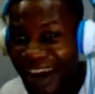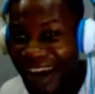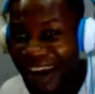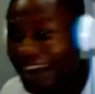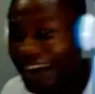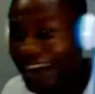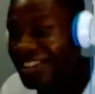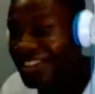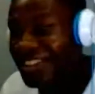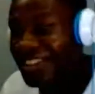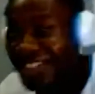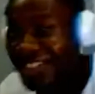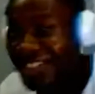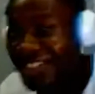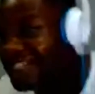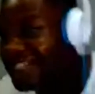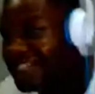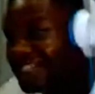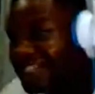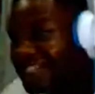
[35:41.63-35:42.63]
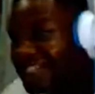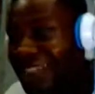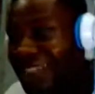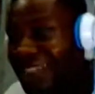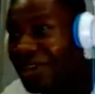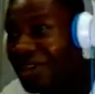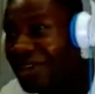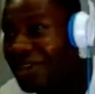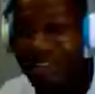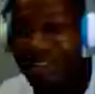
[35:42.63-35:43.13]
I'll just need to check and
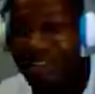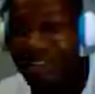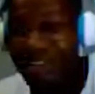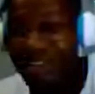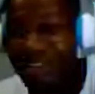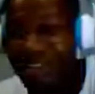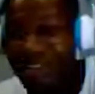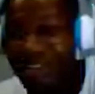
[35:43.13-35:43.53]
I'll see what's going